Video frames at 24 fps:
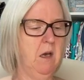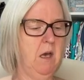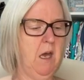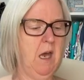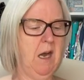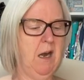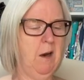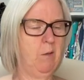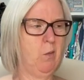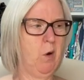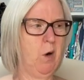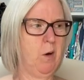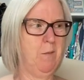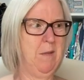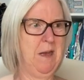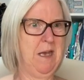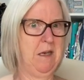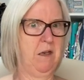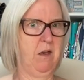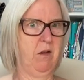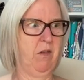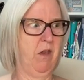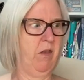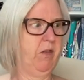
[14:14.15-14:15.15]
and I want to
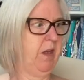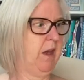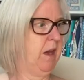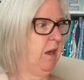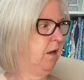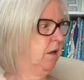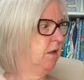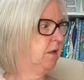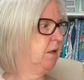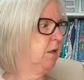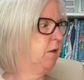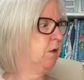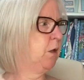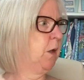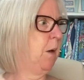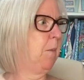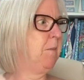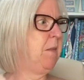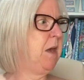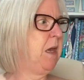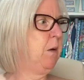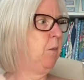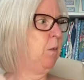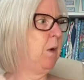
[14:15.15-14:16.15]
make other things so I
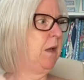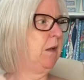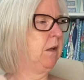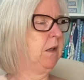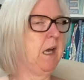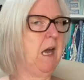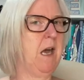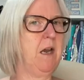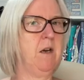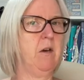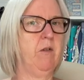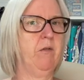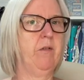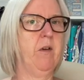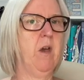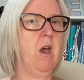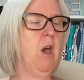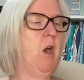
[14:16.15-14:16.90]
may well kind of